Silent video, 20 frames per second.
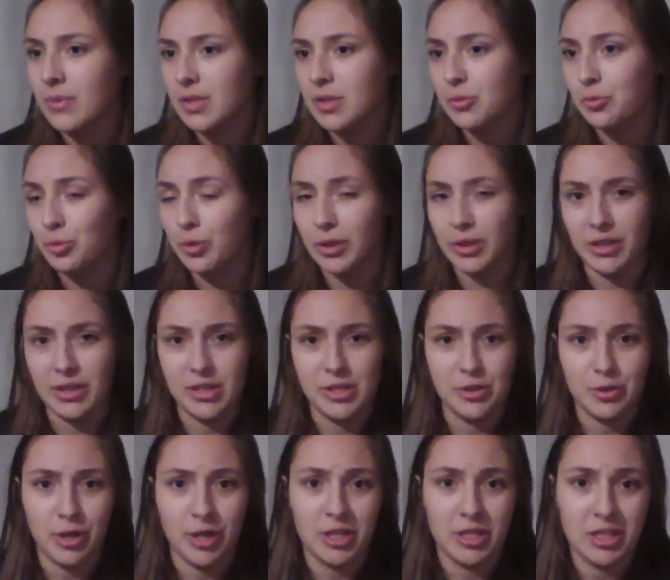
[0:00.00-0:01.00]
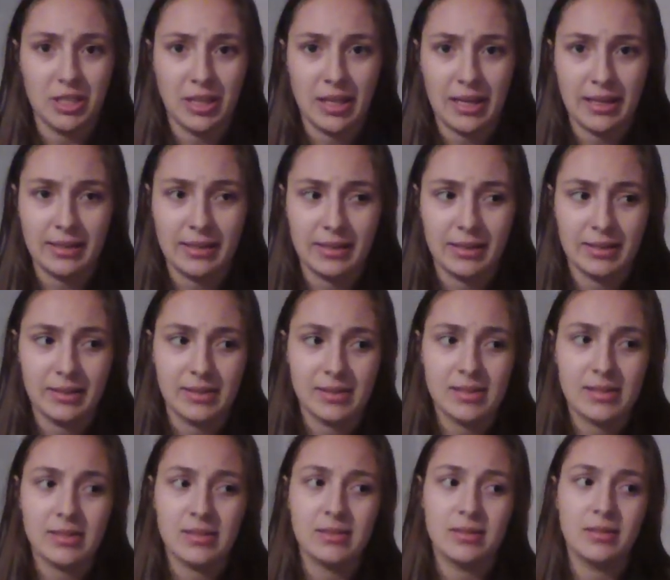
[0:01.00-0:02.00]
really stretchy
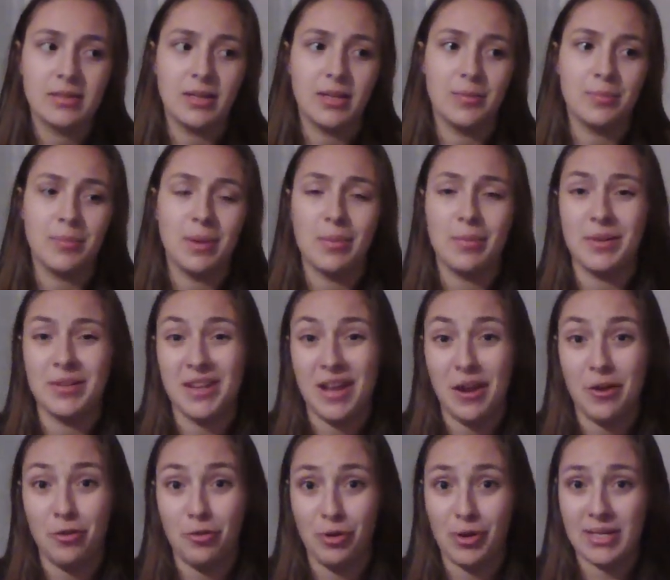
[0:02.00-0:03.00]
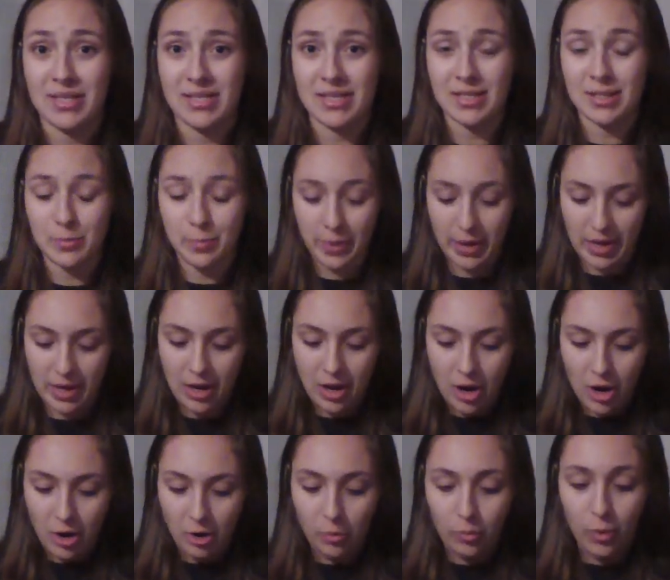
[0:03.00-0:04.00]
leggings and maybe tent dresses, but
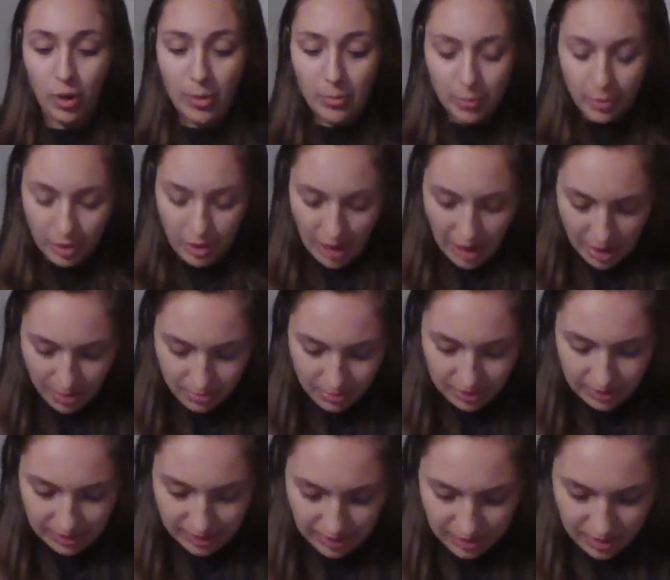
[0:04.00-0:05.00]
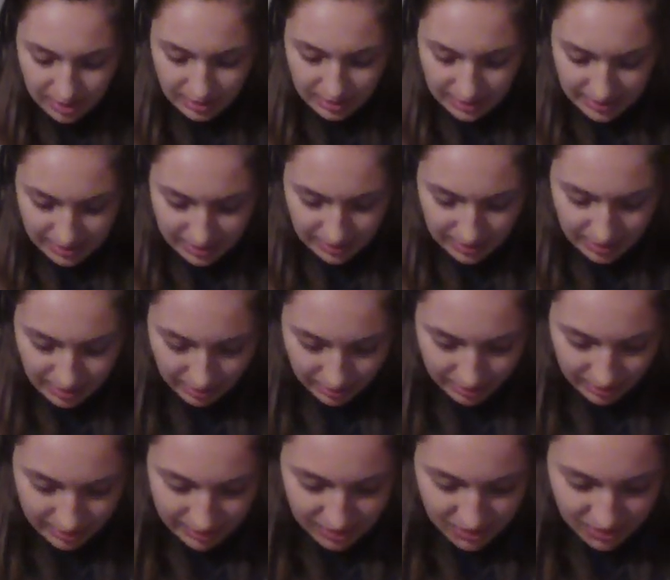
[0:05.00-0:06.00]
a romper, I'm excited to see how
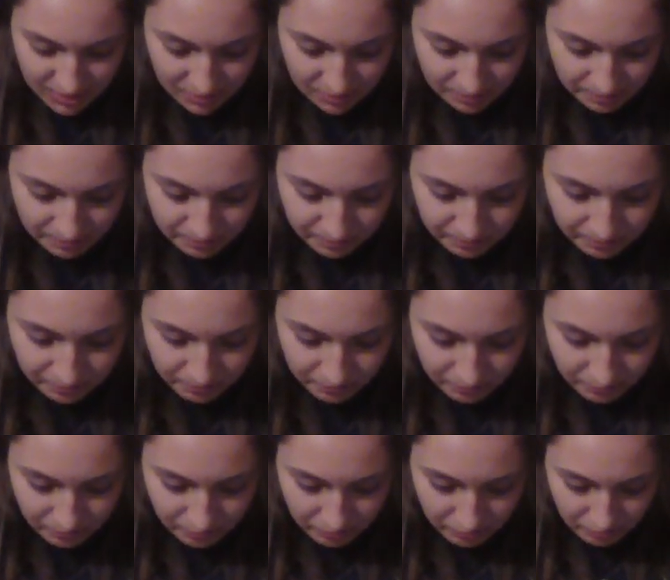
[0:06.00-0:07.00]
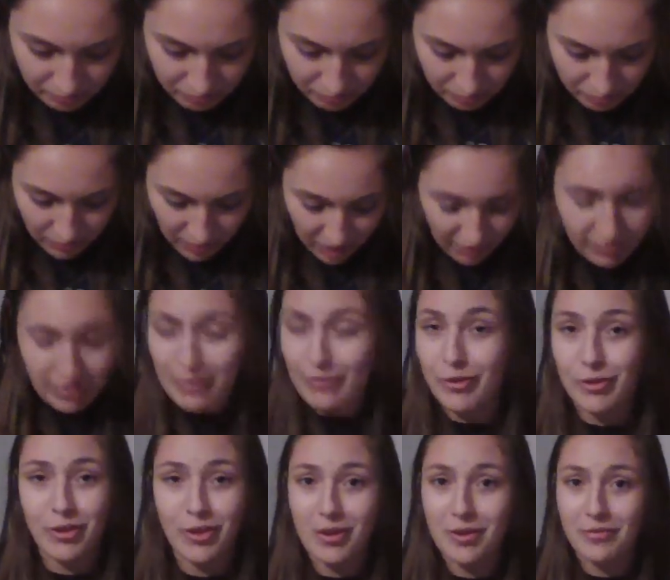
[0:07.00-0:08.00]
this... I've never
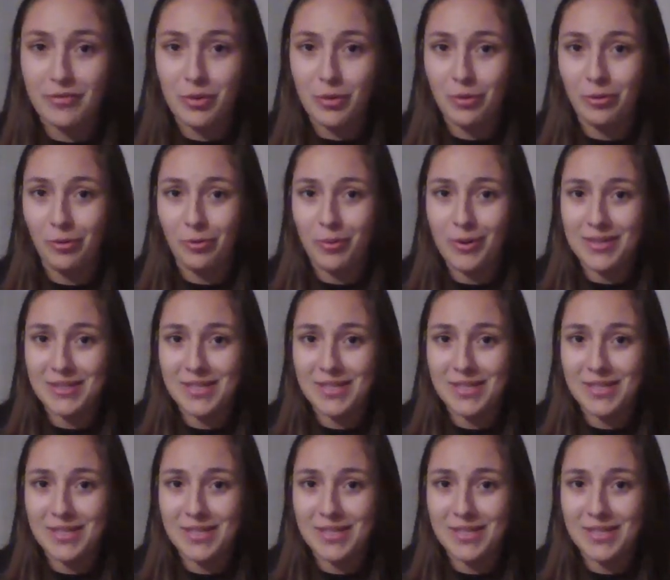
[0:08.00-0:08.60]
thought of doing a one